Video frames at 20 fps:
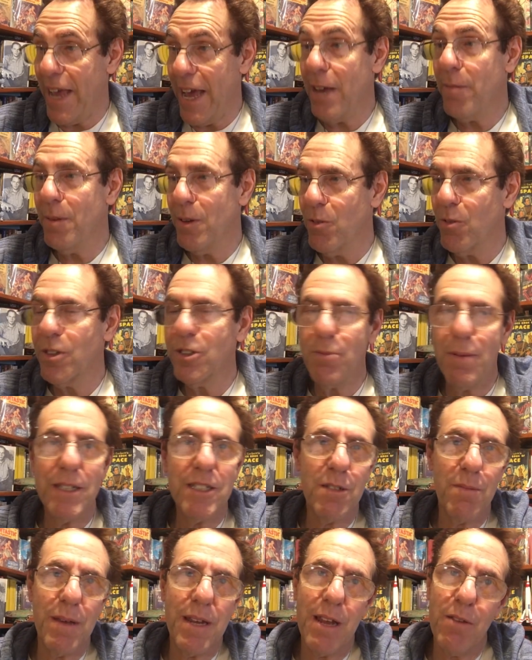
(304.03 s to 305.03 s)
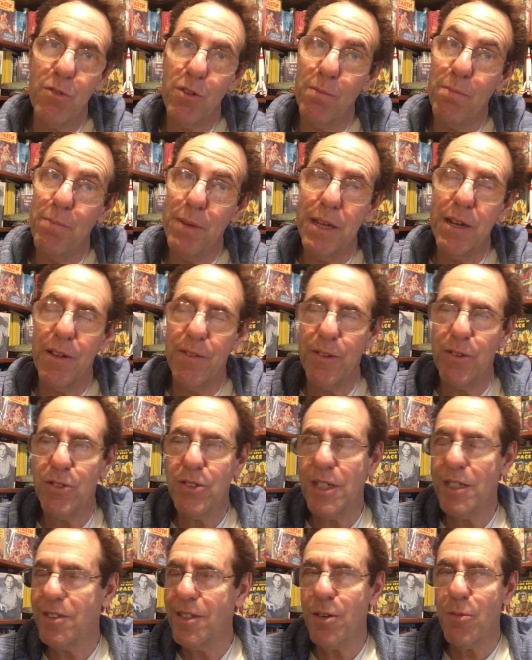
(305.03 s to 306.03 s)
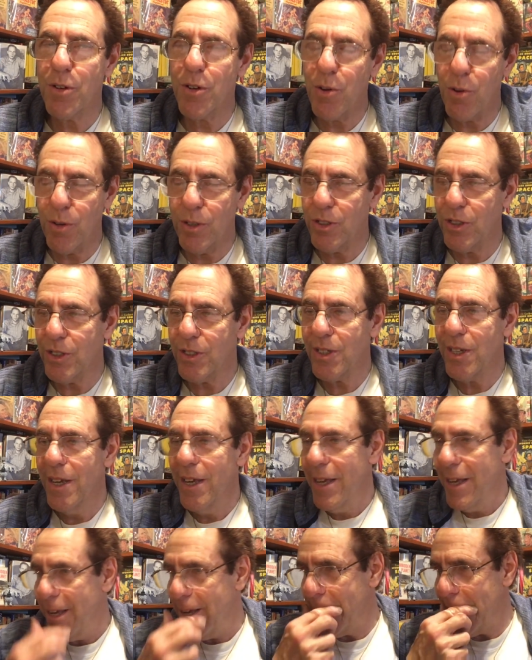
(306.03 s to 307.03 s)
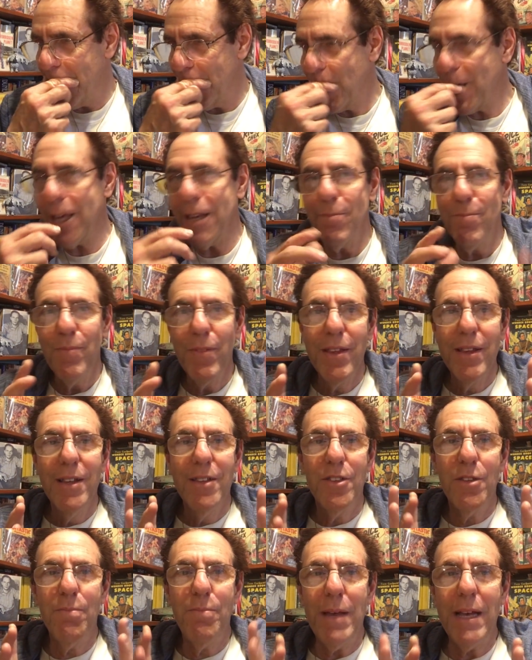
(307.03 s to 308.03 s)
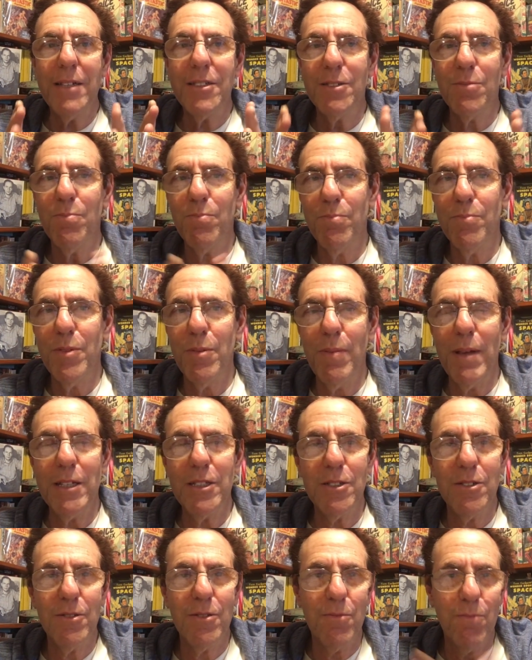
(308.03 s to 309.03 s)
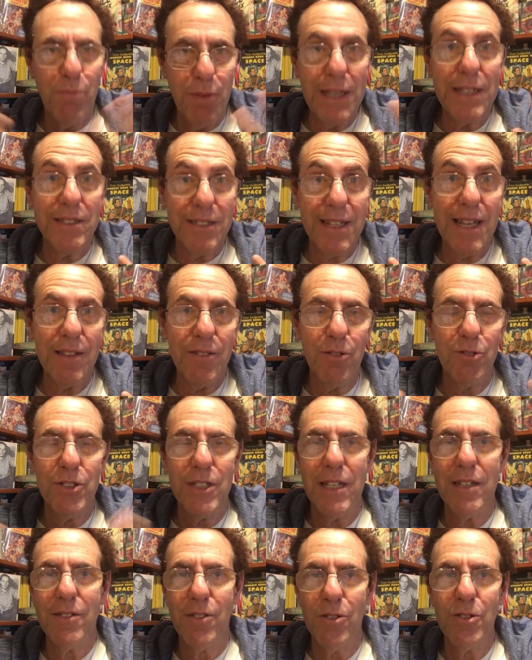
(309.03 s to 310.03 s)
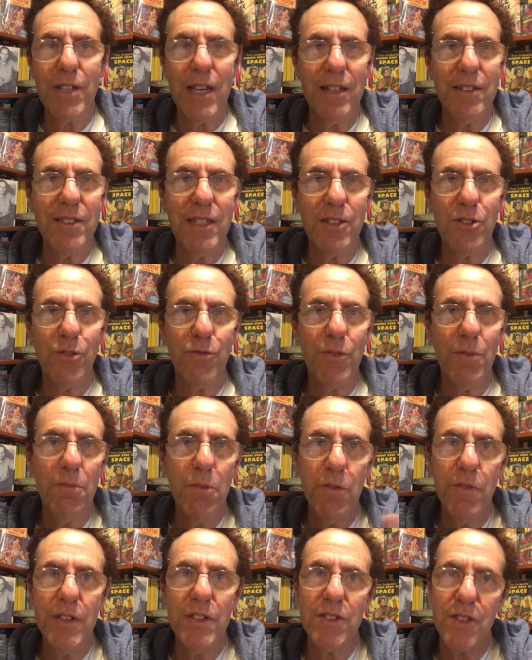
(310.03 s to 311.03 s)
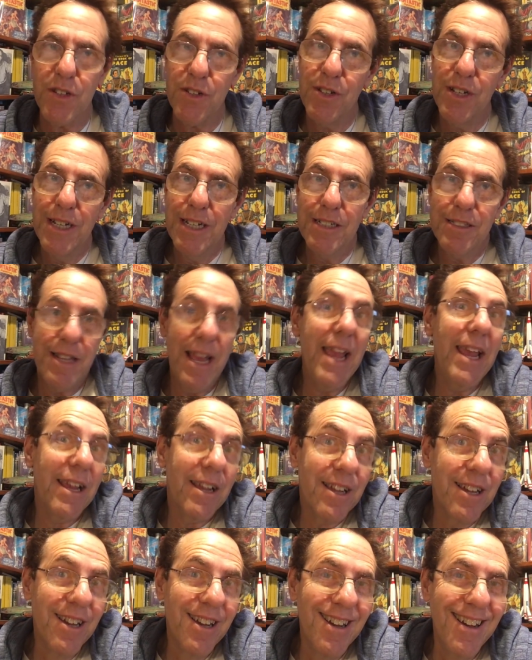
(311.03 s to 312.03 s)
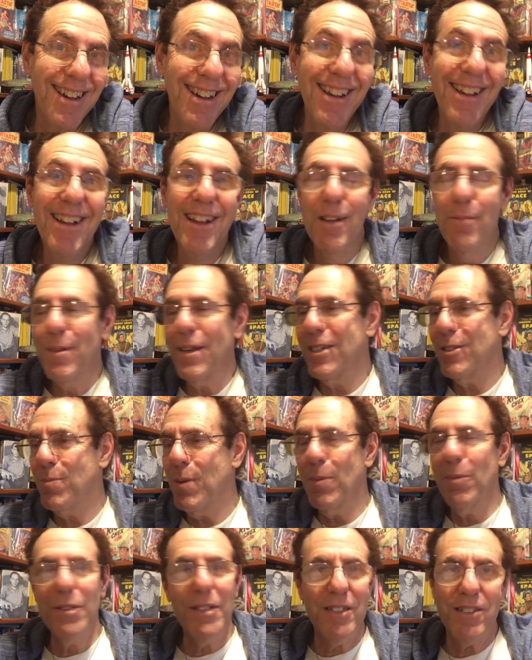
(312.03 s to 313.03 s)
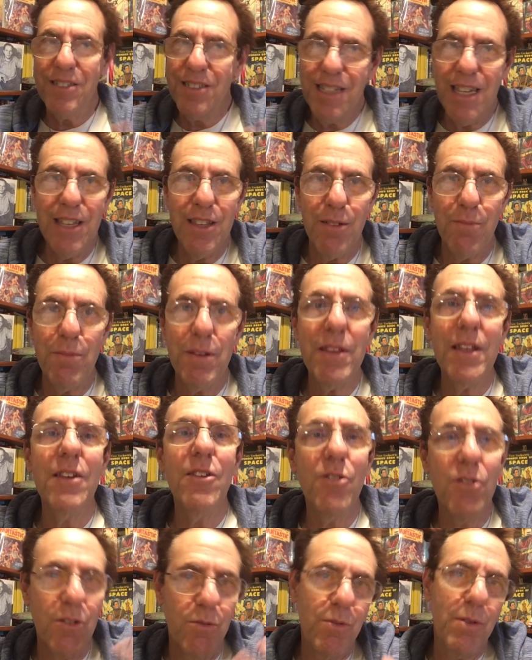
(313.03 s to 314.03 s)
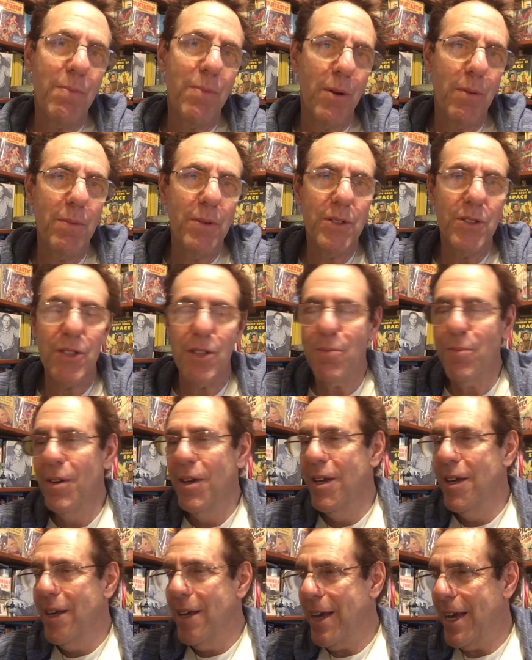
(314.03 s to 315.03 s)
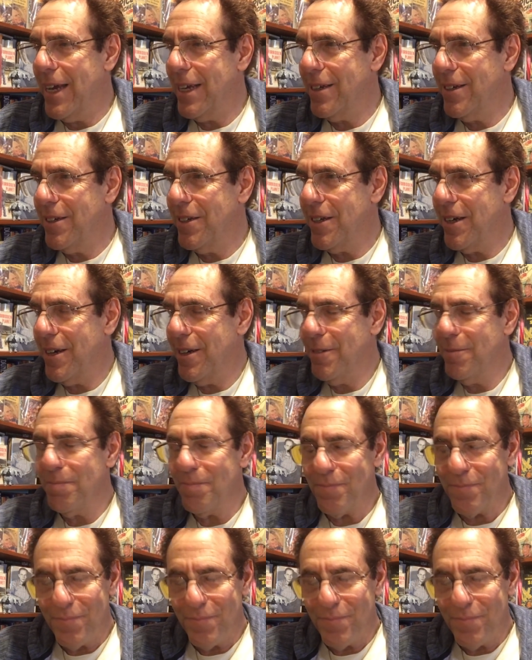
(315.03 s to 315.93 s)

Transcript: had been doing Space Command, I would have bid on those sets. They were gorgeous. And again, the best the best place to get those set, those kind of sets are from movies that tank because people didn't see them. But then you can repurpose them. And uh,